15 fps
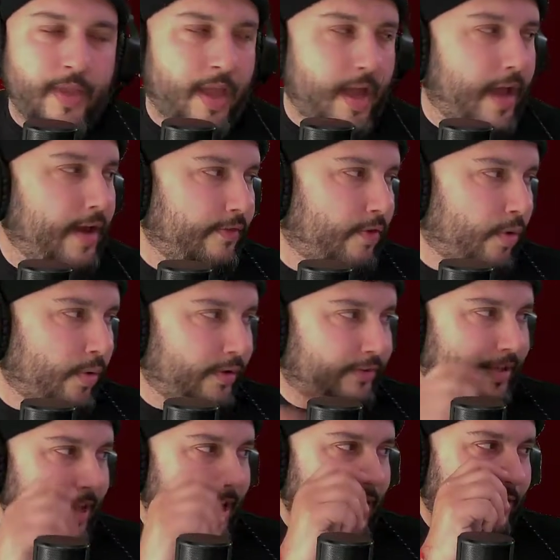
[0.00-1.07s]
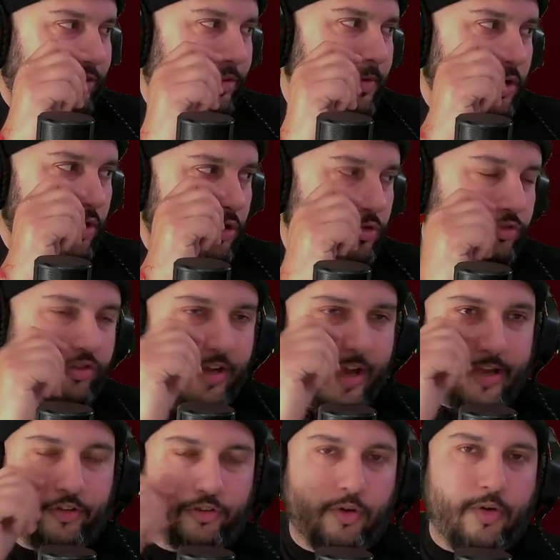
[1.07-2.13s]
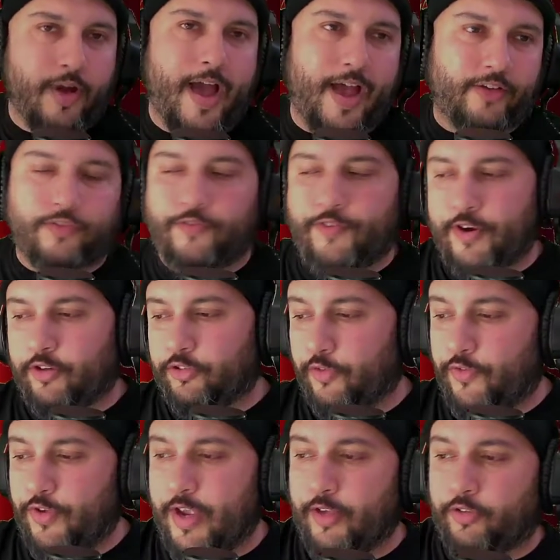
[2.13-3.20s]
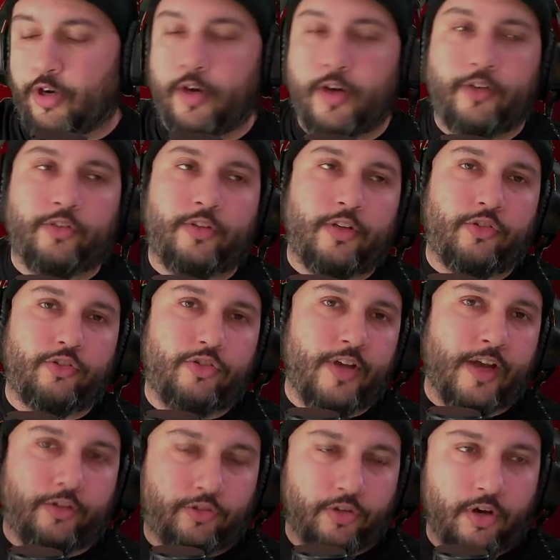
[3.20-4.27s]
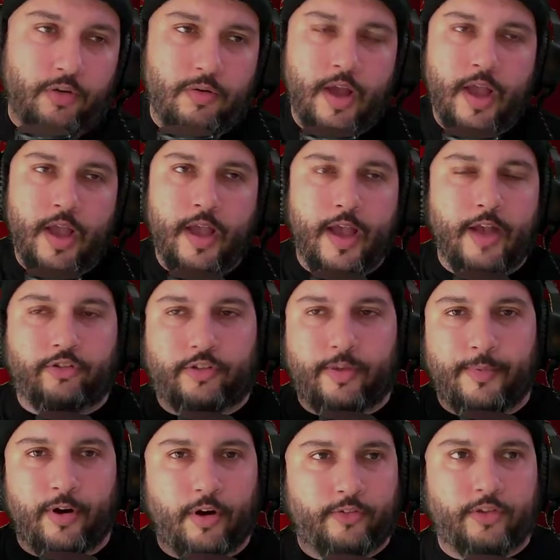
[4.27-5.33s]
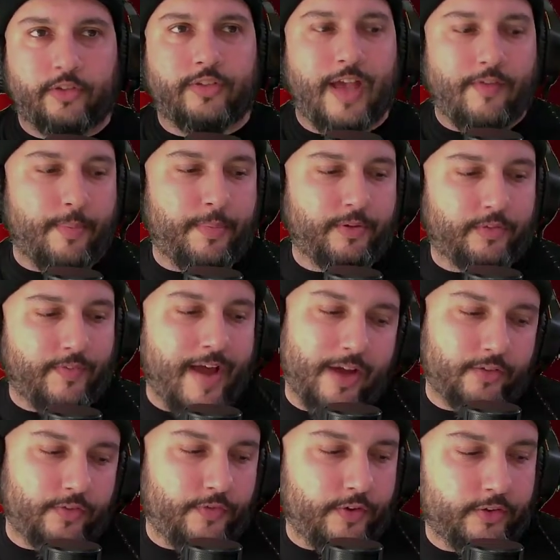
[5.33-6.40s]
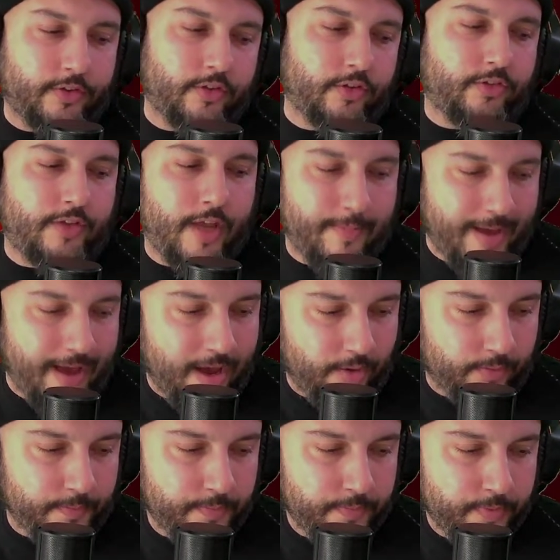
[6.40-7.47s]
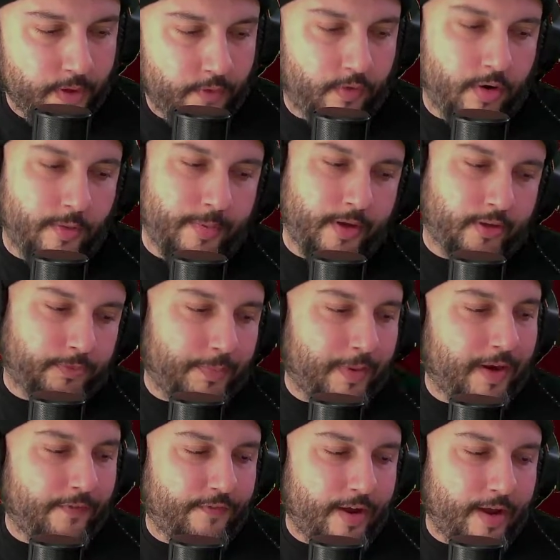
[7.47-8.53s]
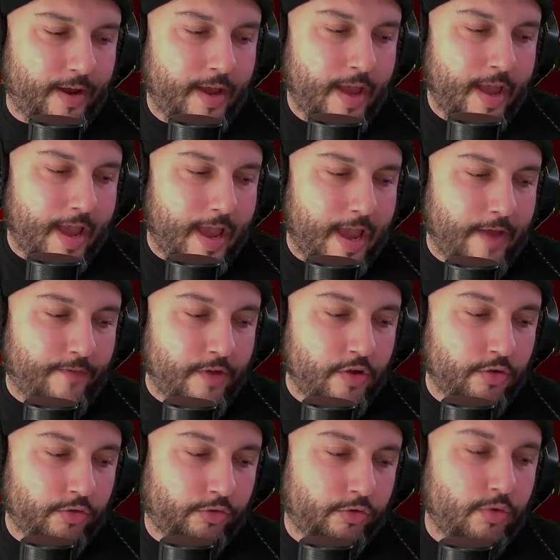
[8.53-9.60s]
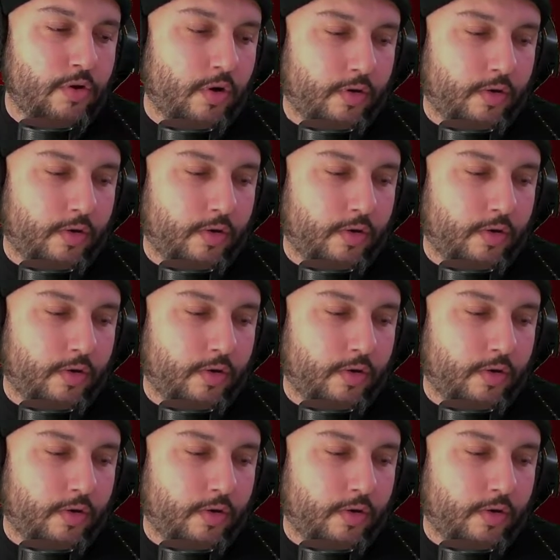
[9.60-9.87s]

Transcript: and of course, some new G.I. Joe action figures. So if you guys are interested in G.I. Joe, Entertainment Earth does have a bunch of action figures that just came out. For everybody on Spotify, if you do go